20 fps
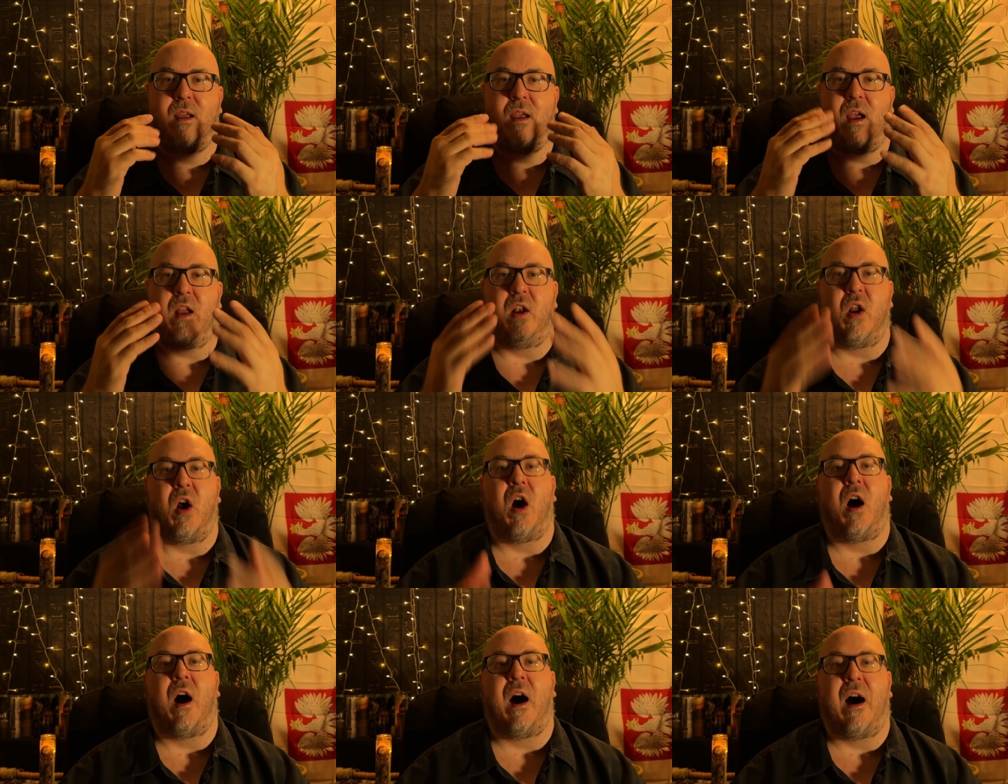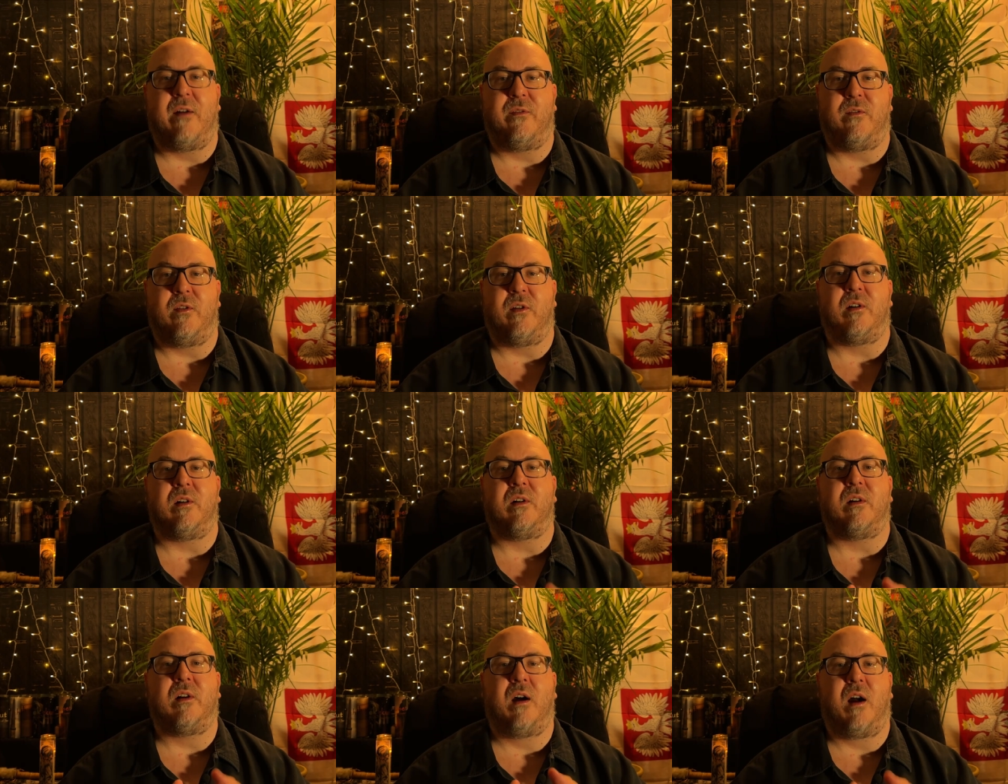an
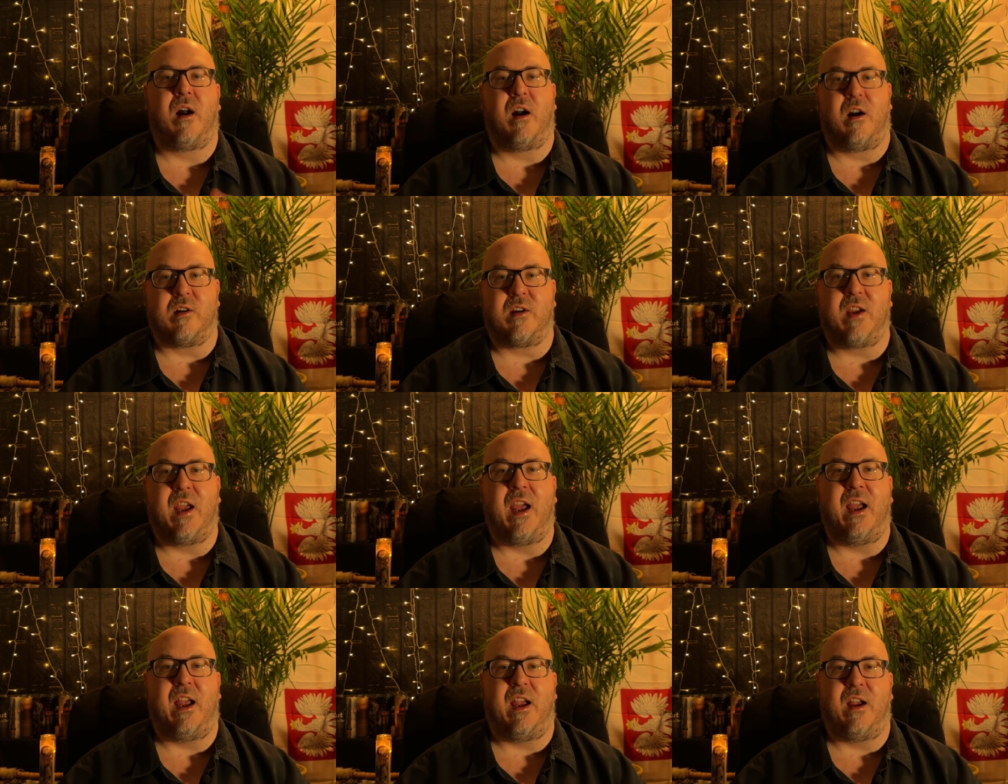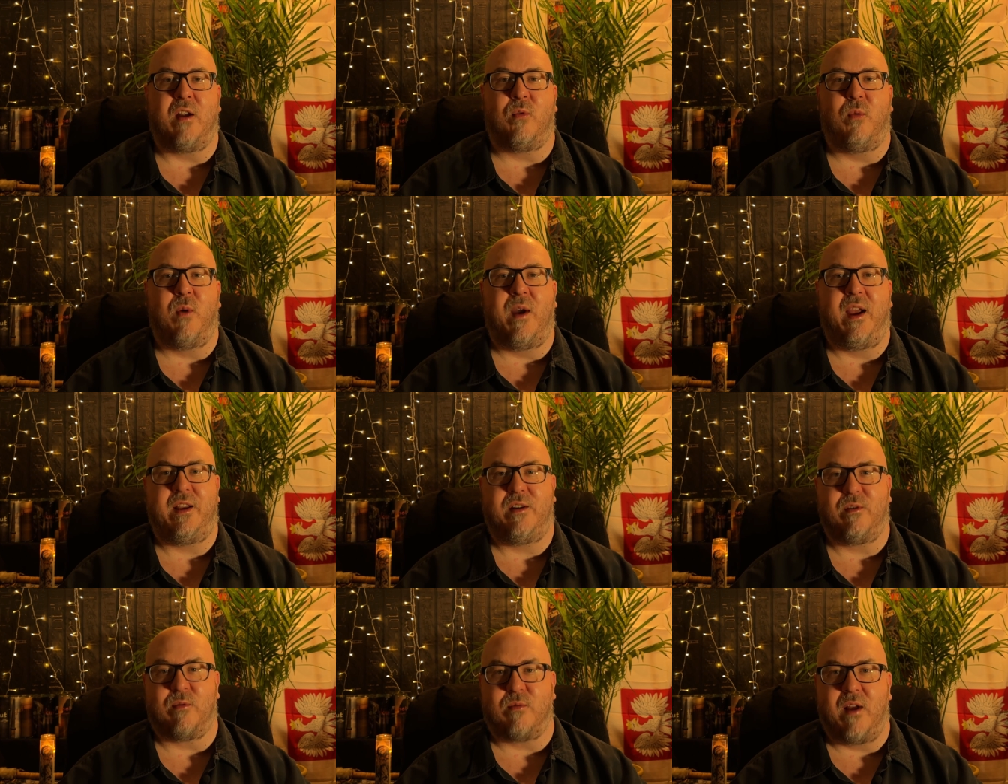awful, archaic way
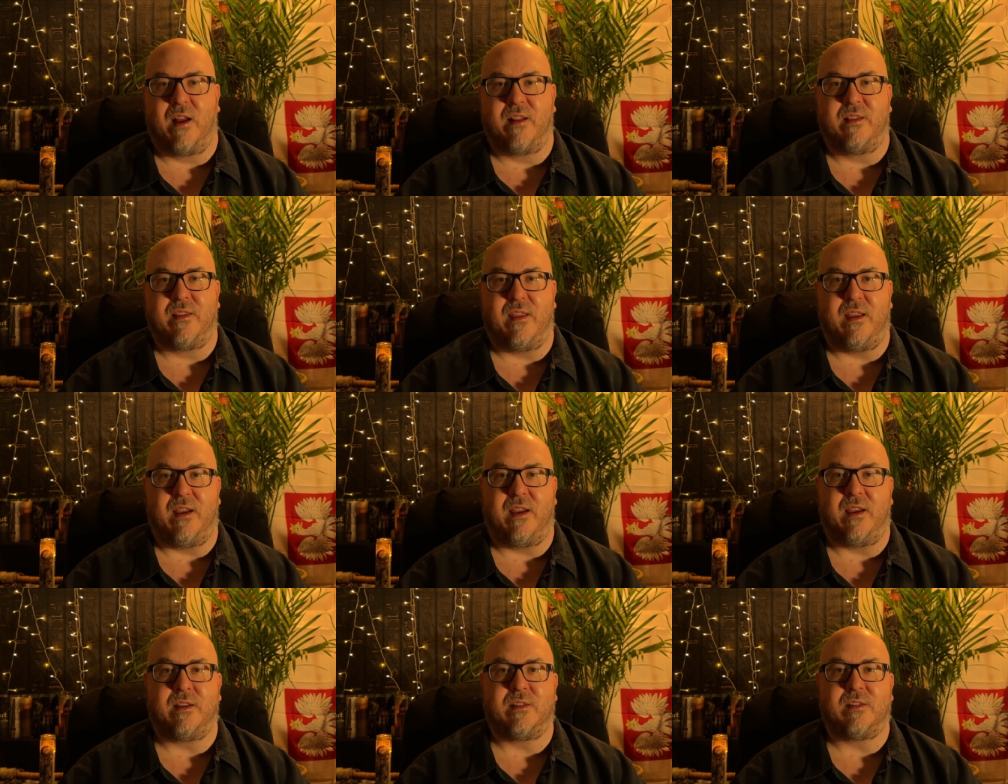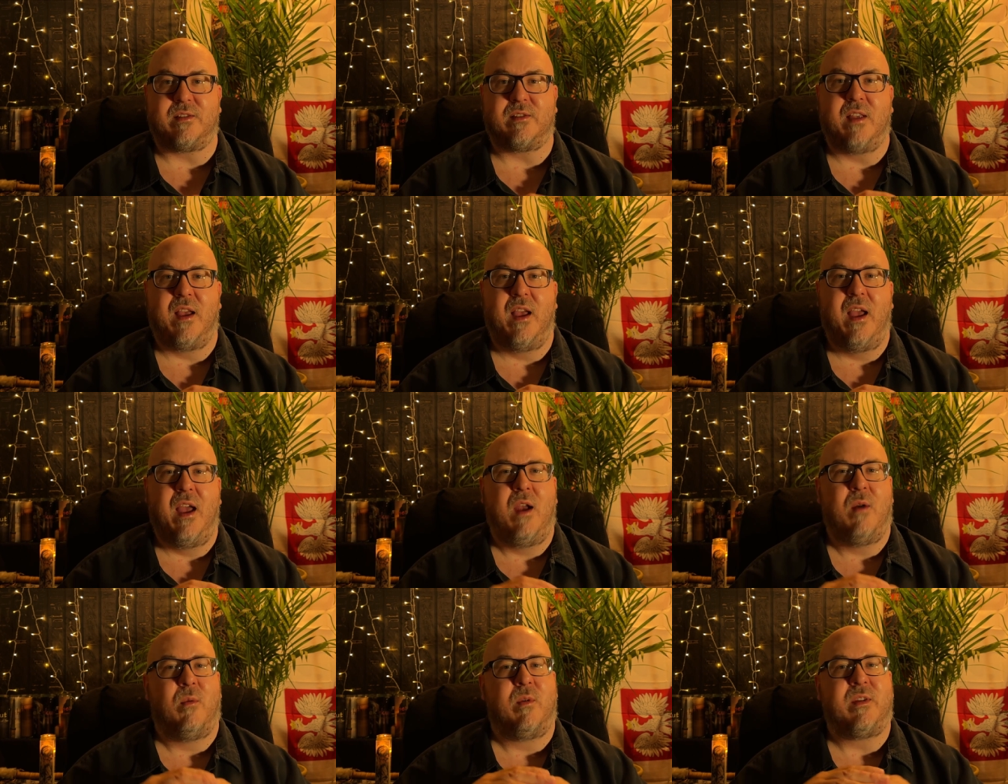to run things,
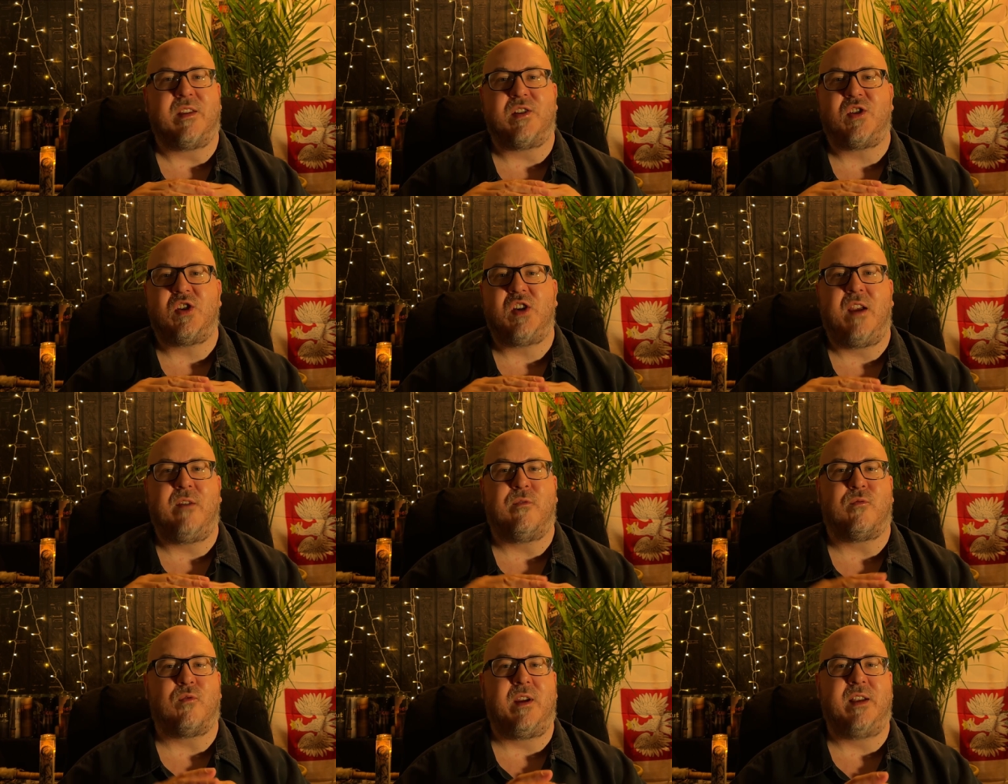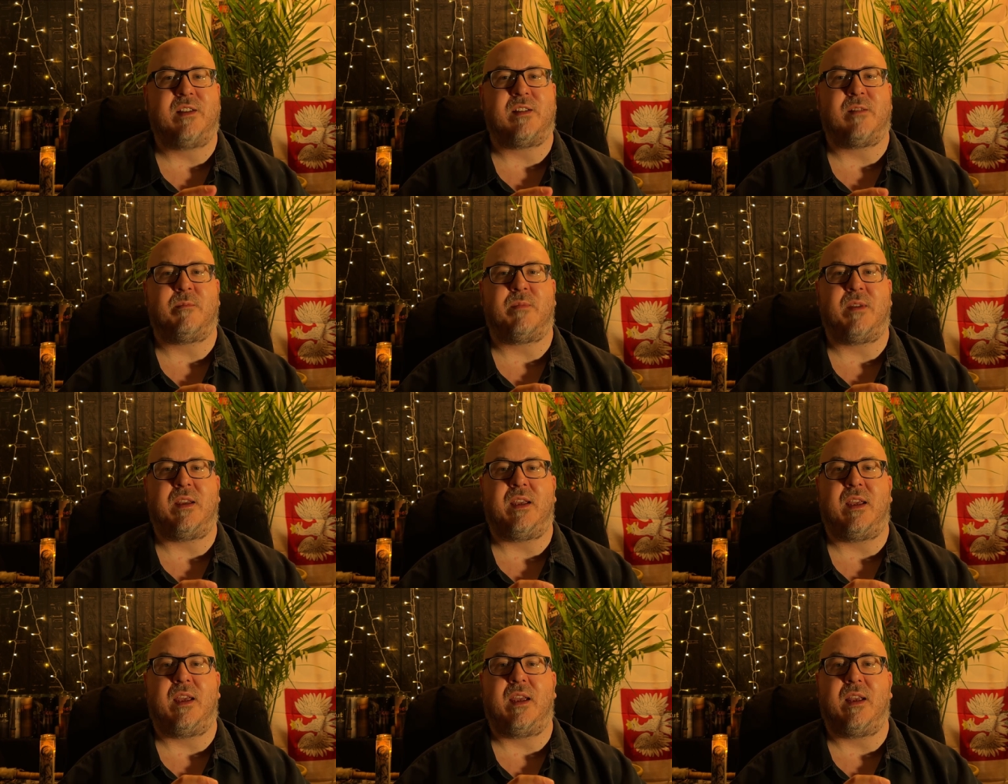with the chief reason
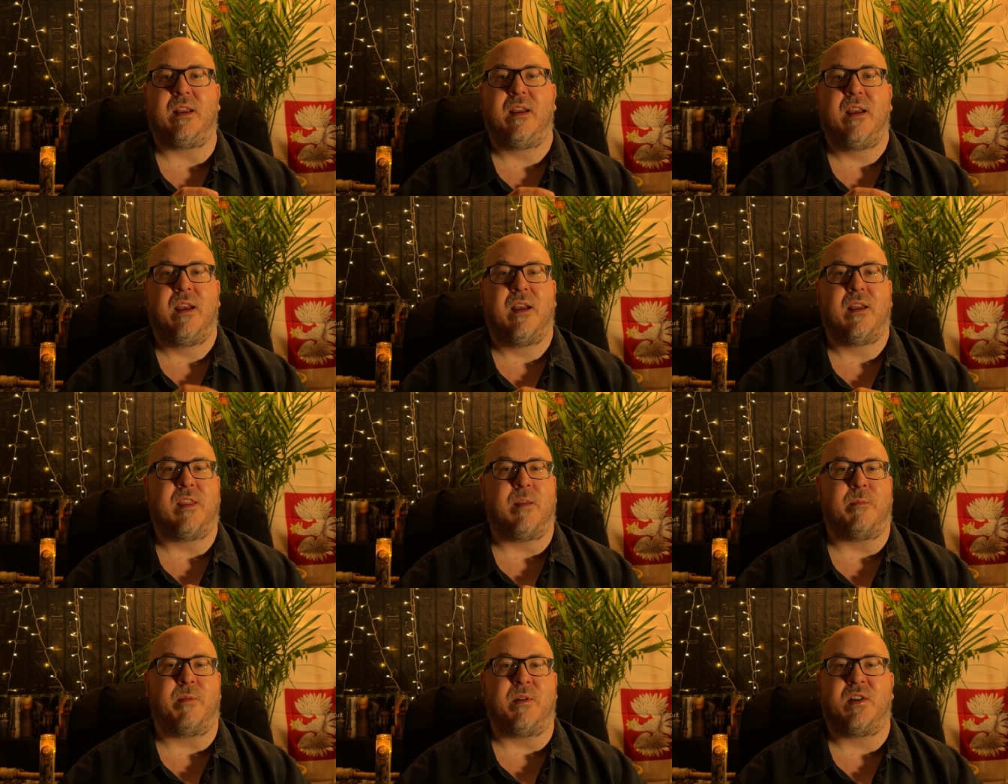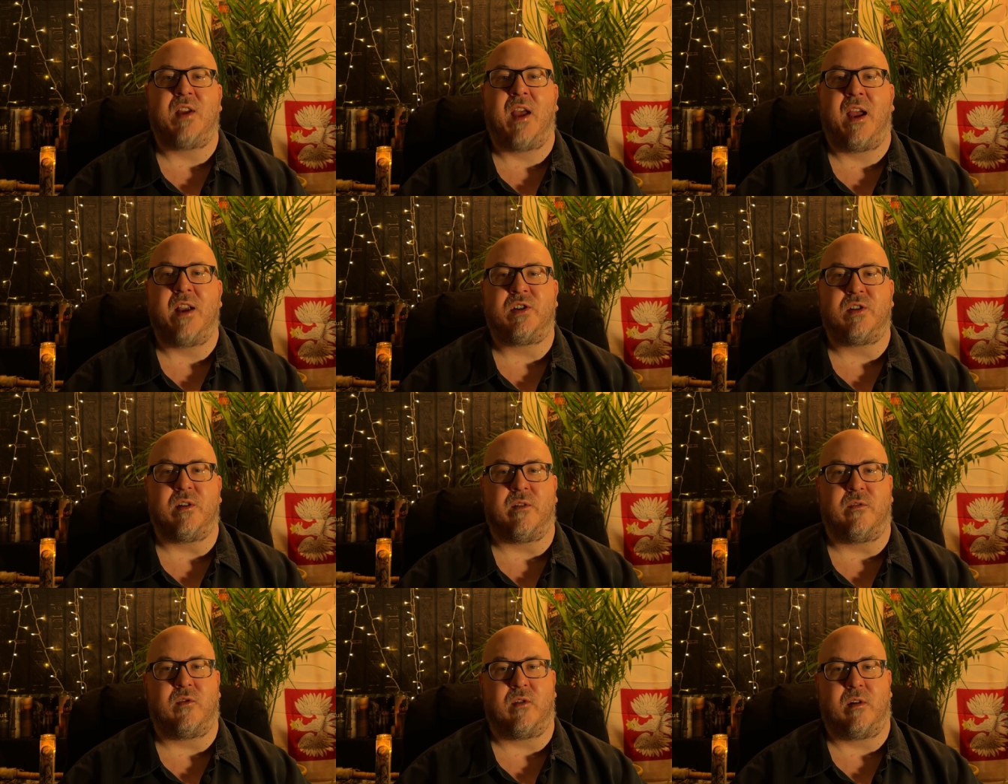being the
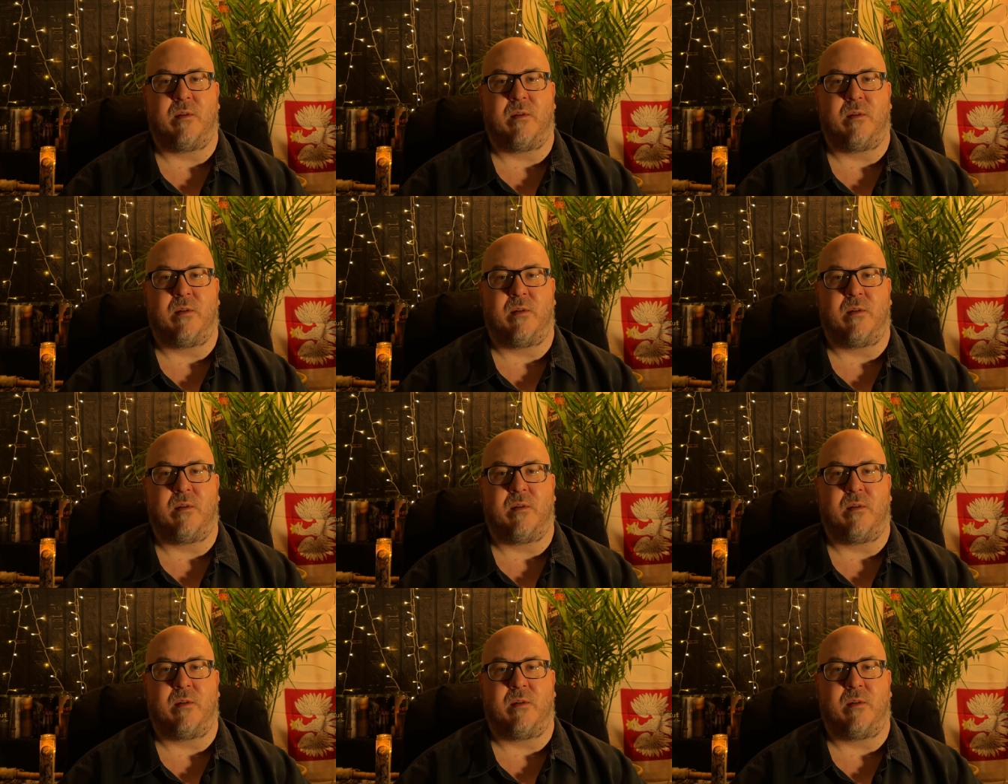potential for